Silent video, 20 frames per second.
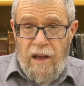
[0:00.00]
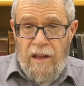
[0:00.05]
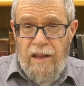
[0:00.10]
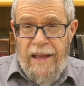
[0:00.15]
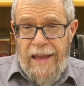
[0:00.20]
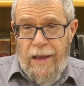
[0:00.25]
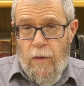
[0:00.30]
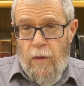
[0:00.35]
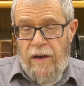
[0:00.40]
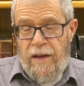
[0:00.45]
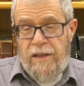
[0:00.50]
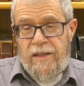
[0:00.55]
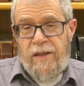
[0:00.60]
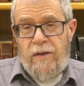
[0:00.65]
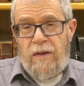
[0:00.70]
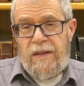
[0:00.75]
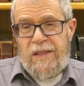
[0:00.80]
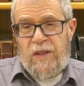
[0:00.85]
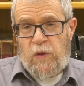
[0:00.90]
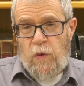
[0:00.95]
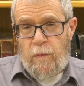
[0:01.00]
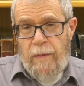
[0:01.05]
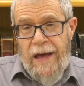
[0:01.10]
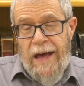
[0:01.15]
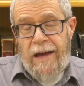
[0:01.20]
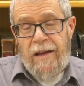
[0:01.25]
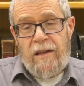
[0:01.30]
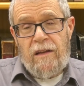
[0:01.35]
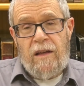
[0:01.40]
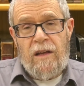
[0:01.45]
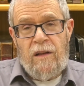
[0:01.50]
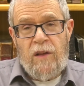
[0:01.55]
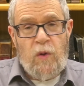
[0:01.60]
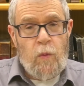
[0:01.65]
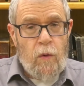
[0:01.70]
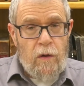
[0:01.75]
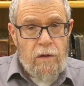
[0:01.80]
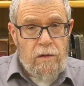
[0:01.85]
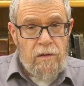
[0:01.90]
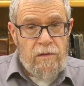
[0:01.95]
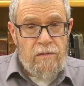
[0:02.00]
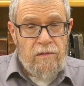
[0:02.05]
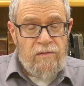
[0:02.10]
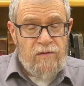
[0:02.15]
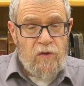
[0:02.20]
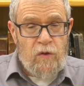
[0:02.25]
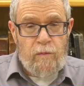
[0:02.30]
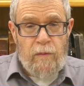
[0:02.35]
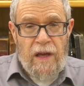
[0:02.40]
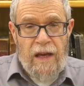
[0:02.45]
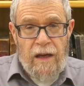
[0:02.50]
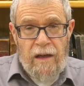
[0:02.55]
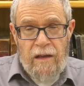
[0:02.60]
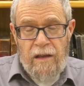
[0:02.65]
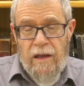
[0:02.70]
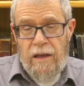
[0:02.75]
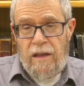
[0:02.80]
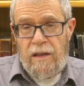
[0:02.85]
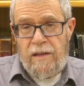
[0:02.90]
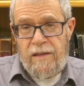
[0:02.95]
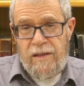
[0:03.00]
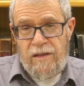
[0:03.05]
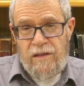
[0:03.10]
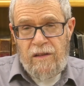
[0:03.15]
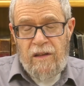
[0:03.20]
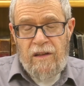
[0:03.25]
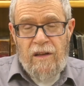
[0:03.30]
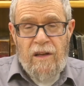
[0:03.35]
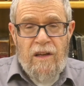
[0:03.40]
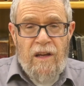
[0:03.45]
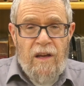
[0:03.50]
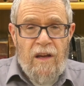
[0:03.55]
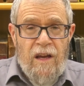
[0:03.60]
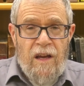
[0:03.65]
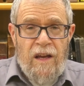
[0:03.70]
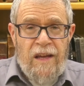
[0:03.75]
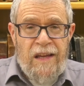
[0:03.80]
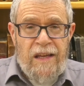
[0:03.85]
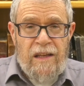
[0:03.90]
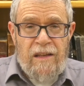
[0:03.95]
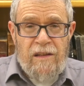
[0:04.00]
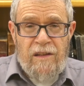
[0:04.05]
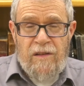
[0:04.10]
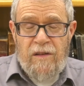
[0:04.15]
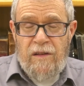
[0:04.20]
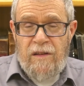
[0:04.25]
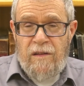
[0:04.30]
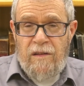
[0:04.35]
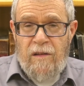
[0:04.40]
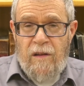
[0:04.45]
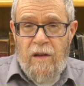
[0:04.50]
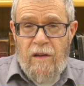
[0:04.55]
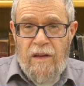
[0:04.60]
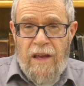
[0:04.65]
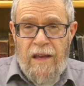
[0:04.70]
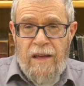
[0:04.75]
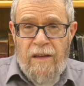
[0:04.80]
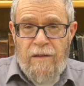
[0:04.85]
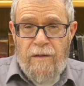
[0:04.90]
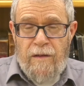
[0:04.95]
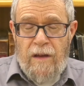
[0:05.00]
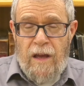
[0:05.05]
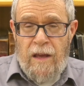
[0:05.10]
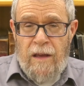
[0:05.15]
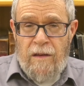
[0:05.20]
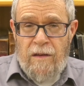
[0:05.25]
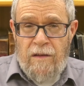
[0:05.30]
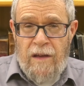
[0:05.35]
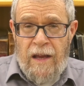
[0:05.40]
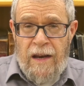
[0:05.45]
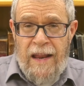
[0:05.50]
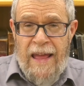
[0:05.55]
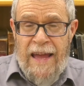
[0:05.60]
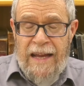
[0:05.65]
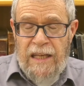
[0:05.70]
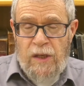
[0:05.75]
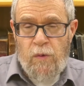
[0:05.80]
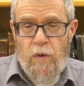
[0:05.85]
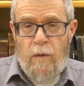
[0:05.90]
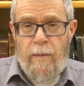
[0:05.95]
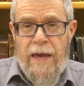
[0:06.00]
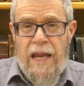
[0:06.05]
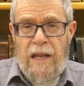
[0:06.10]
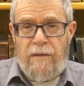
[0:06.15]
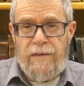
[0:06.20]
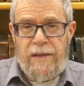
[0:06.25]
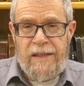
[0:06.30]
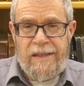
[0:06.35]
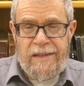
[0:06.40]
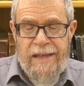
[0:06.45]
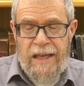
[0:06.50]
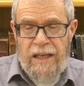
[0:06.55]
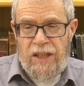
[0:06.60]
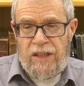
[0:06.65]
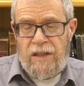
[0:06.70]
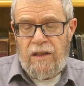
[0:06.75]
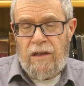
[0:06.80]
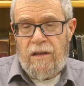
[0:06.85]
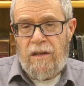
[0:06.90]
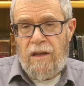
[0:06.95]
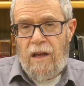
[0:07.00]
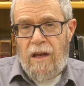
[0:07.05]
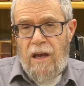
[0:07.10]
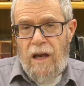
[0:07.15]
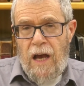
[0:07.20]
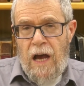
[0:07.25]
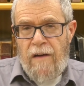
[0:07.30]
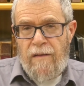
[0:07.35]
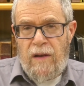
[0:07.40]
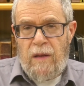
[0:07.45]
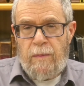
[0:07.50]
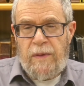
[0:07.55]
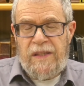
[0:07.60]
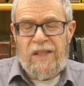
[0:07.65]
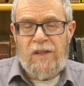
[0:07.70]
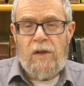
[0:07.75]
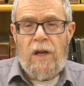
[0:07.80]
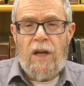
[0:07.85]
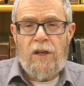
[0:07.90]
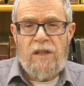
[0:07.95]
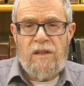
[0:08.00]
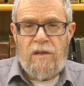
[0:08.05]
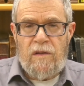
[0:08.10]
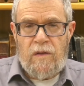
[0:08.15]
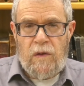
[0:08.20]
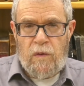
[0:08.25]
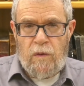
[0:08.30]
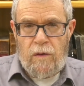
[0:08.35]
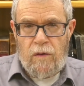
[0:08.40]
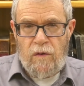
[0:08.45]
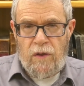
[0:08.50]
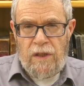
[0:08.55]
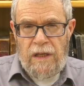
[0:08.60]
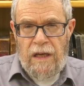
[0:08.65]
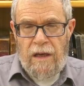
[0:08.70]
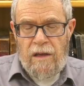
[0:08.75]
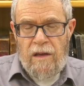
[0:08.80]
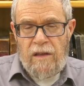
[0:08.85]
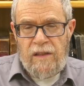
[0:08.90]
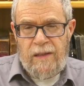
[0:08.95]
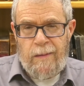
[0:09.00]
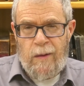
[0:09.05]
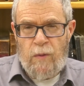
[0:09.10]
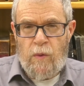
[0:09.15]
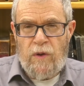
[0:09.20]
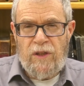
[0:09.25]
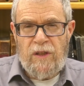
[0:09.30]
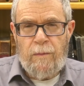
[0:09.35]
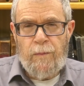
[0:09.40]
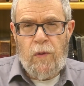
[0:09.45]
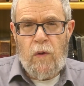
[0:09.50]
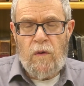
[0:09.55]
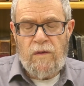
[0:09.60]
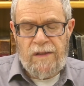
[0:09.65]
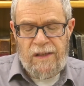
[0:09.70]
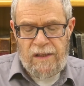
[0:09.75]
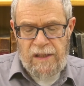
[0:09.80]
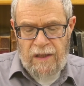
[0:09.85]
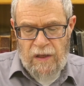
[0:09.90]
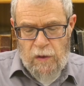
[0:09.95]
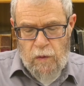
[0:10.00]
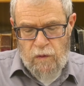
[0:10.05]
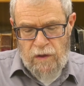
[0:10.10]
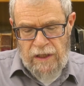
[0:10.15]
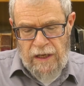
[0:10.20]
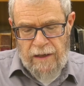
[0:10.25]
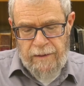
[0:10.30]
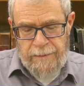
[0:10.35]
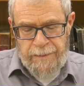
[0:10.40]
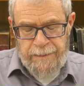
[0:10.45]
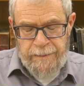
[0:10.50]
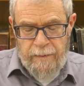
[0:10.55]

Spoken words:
Likewise, there is Tum'a in the world. Tum'a is an actual manifestation of an obstruction to Kedusha, something which opposes Kedusha.